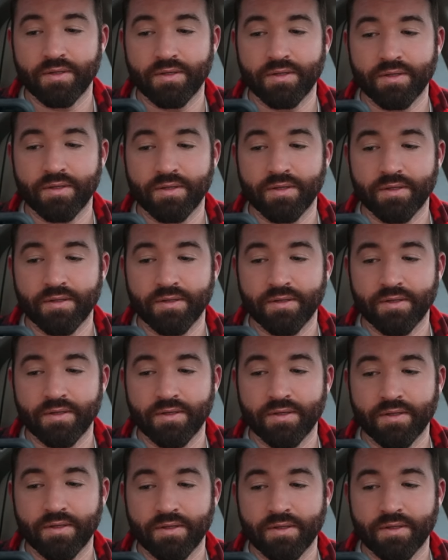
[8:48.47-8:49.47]

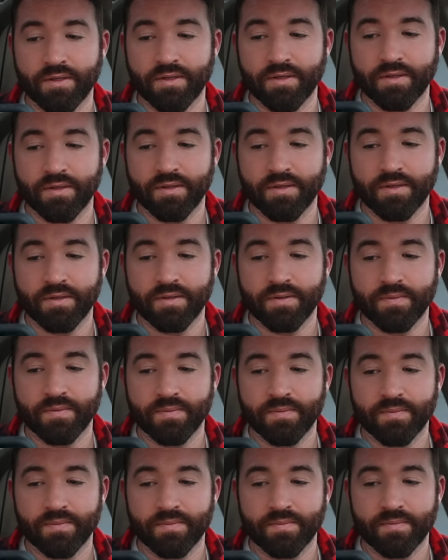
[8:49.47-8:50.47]

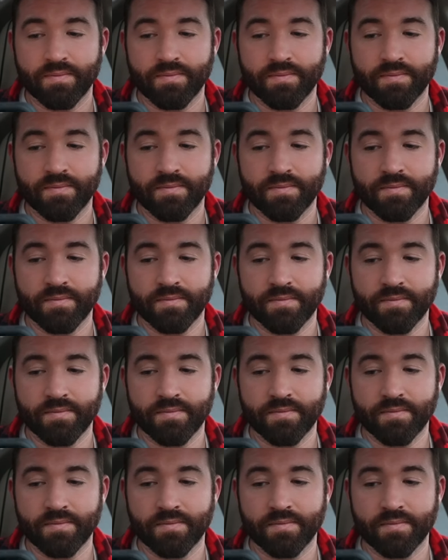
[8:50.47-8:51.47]

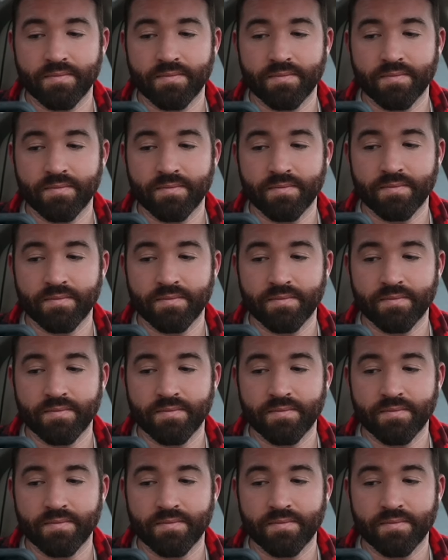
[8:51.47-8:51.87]
Nothing is said.